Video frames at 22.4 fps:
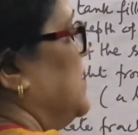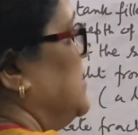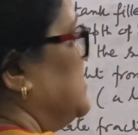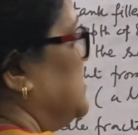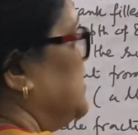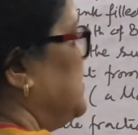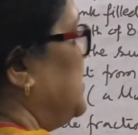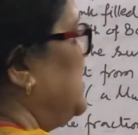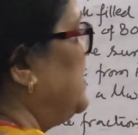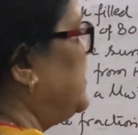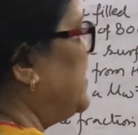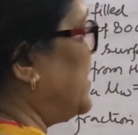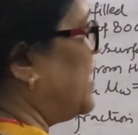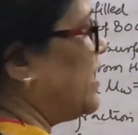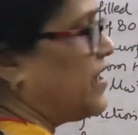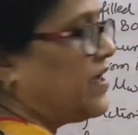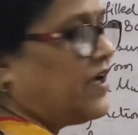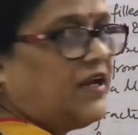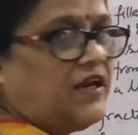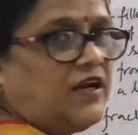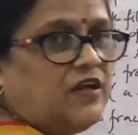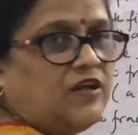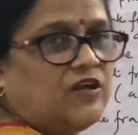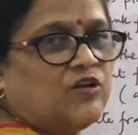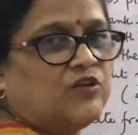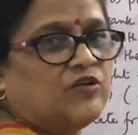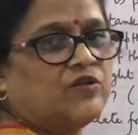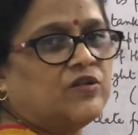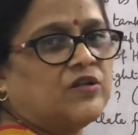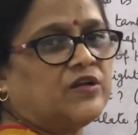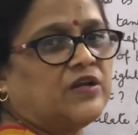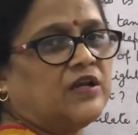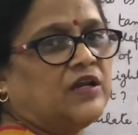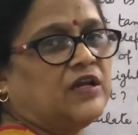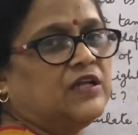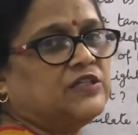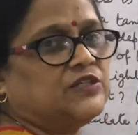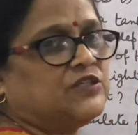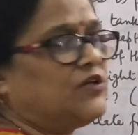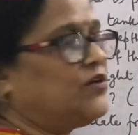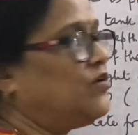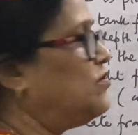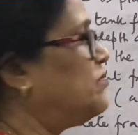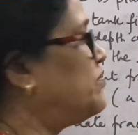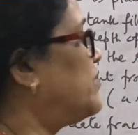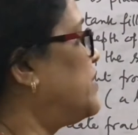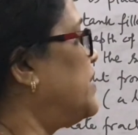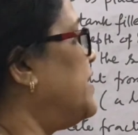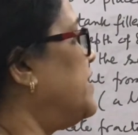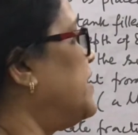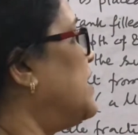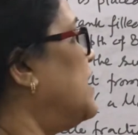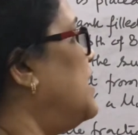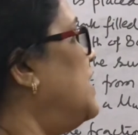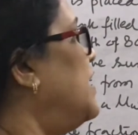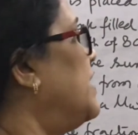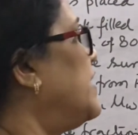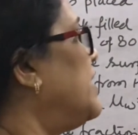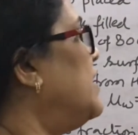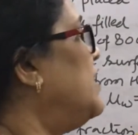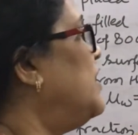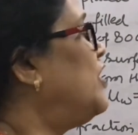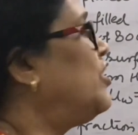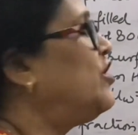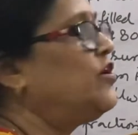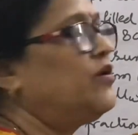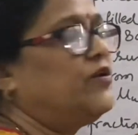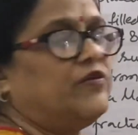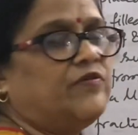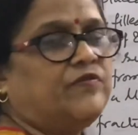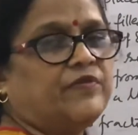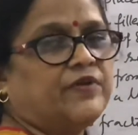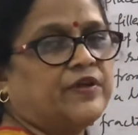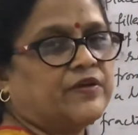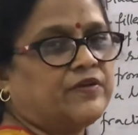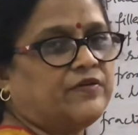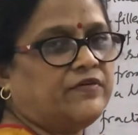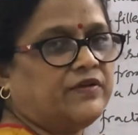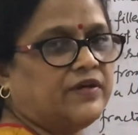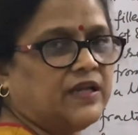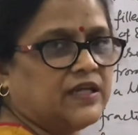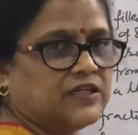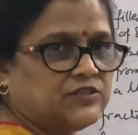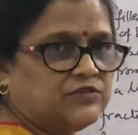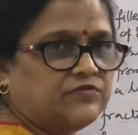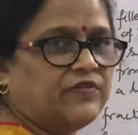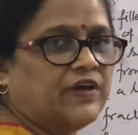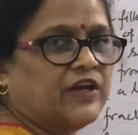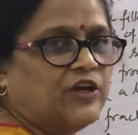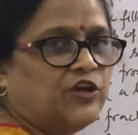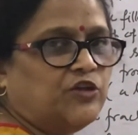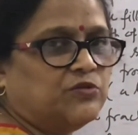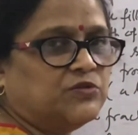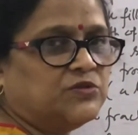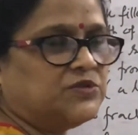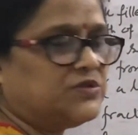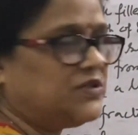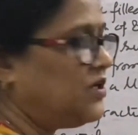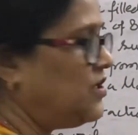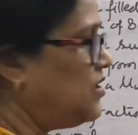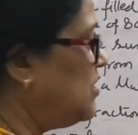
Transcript: C triangle relation of critical angle and refractive index values.